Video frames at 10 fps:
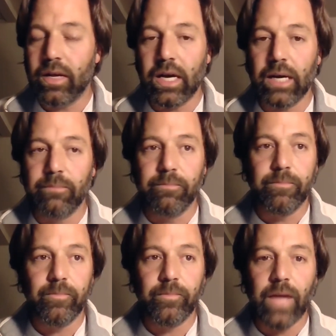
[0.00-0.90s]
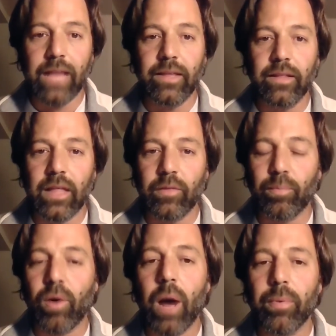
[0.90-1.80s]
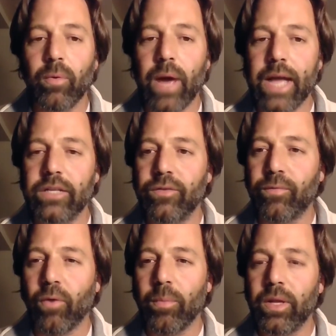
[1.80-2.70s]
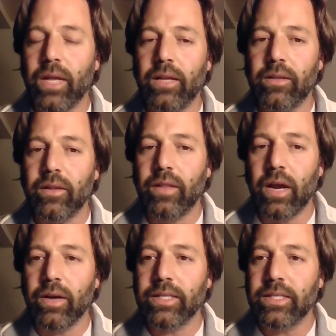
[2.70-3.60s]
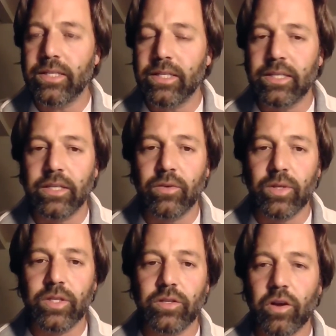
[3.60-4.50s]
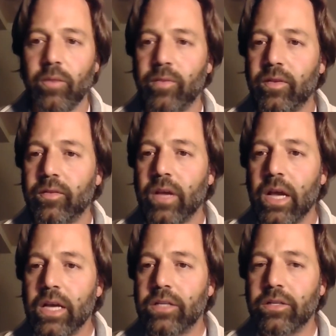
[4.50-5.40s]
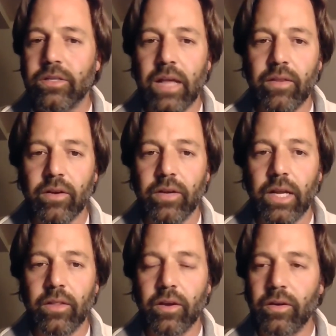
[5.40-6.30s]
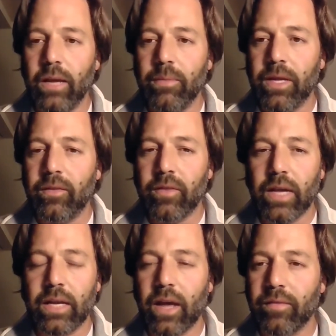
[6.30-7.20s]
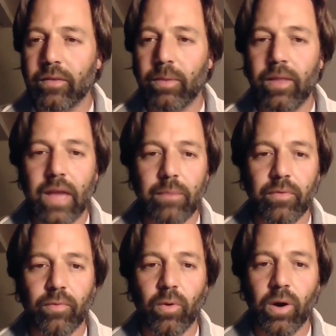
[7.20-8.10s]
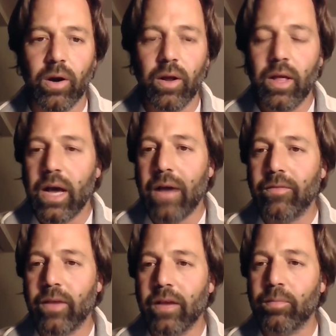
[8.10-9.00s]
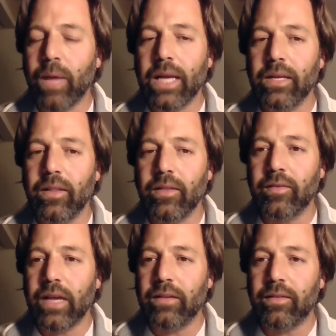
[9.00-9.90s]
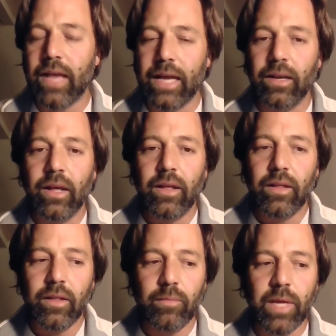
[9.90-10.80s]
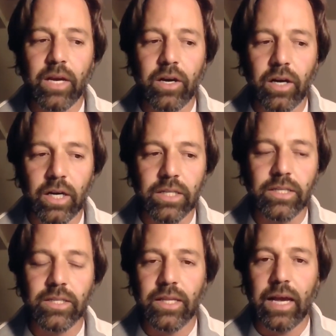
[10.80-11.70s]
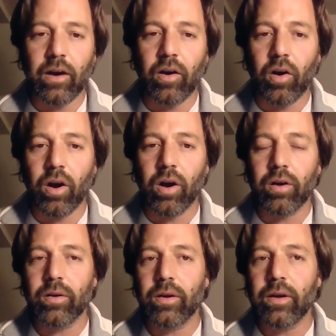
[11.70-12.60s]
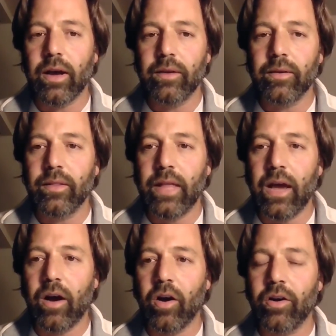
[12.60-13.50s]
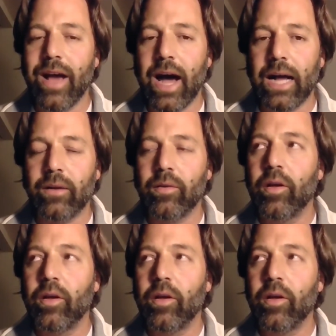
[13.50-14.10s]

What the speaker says: I think that the proper way to formulate their existence in Christian terms is to say they're demons, and I've explained that before. I explained it in the sense that because they are not